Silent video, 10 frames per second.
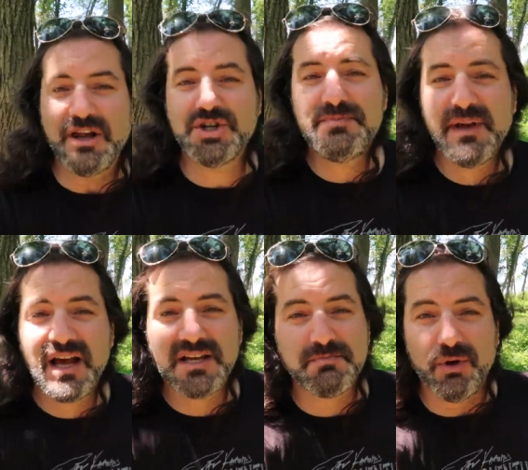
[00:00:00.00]
Now just because
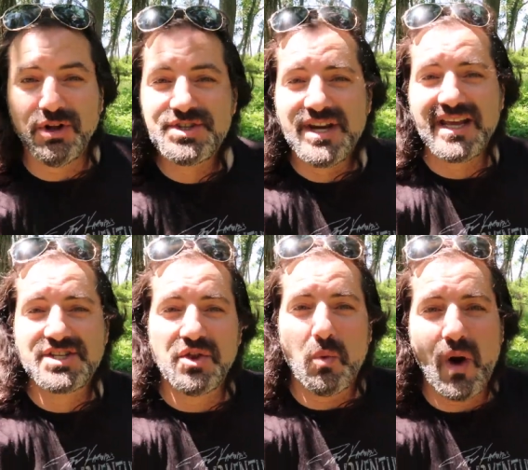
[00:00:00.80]
because bull
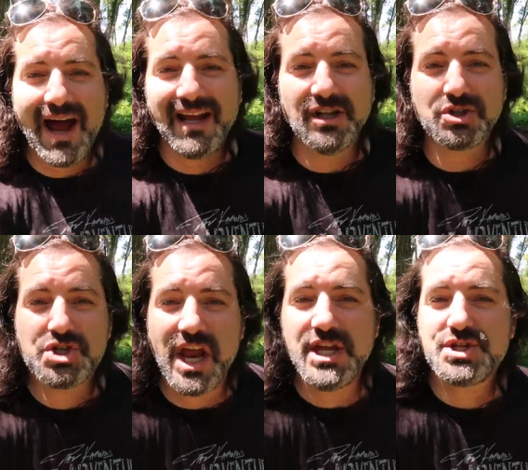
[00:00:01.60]
snakes in the wild
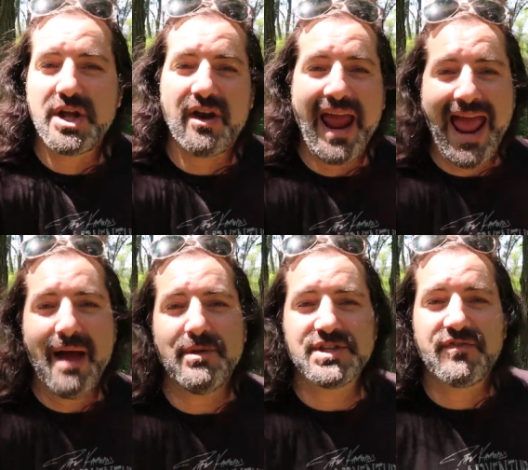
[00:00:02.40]
change their
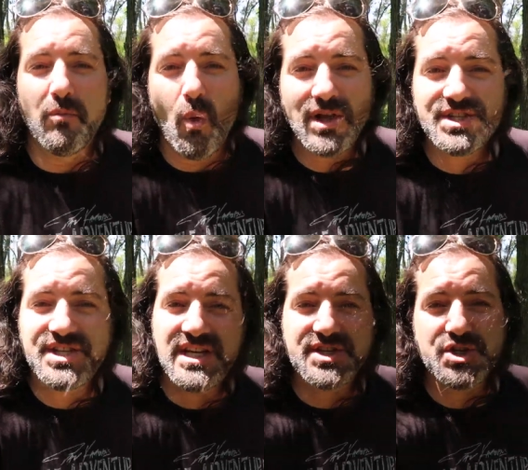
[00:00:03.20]
habits from one
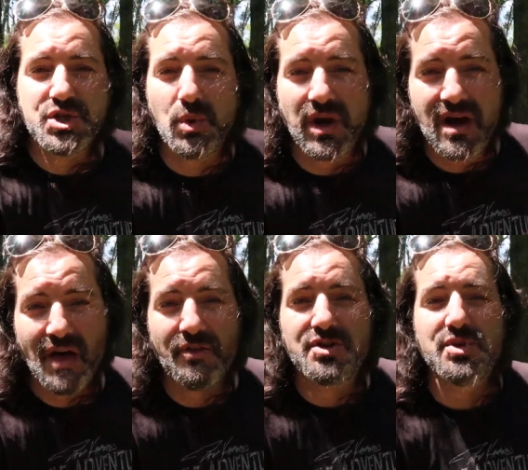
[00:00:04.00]
season to
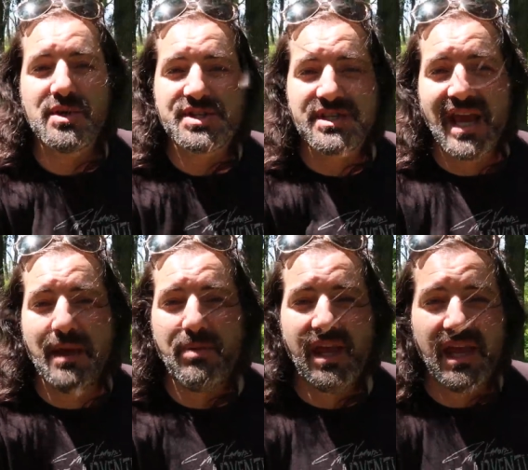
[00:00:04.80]
another to
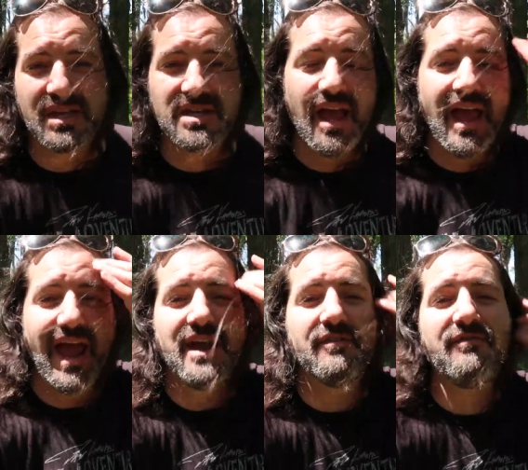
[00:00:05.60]
escape heat
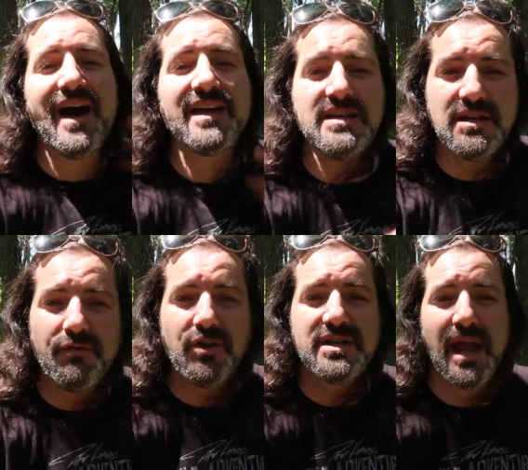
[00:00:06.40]
and to find
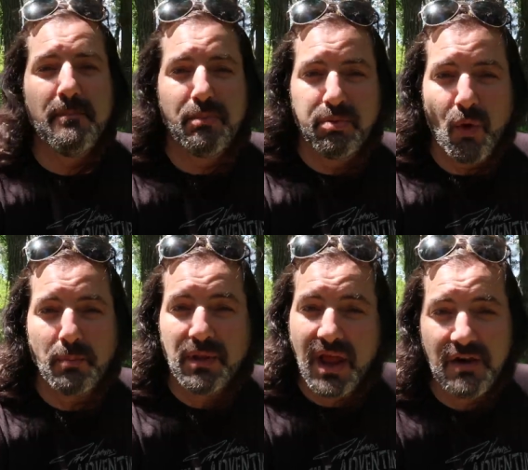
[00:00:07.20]
different and more
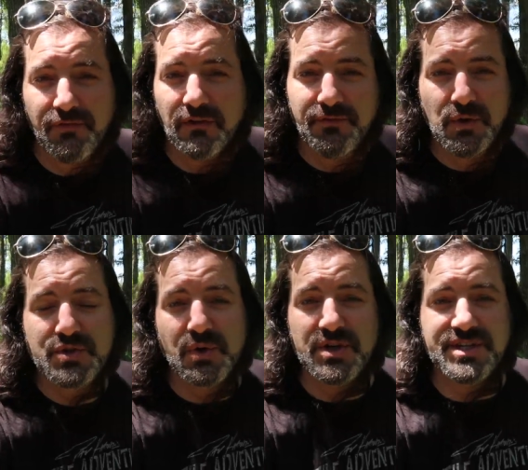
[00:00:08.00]
plentiful food
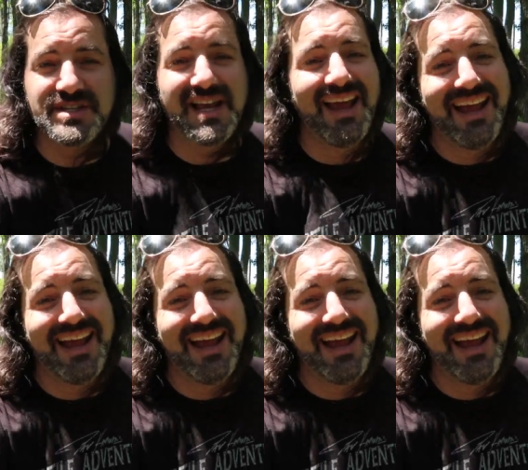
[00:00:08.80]
sources,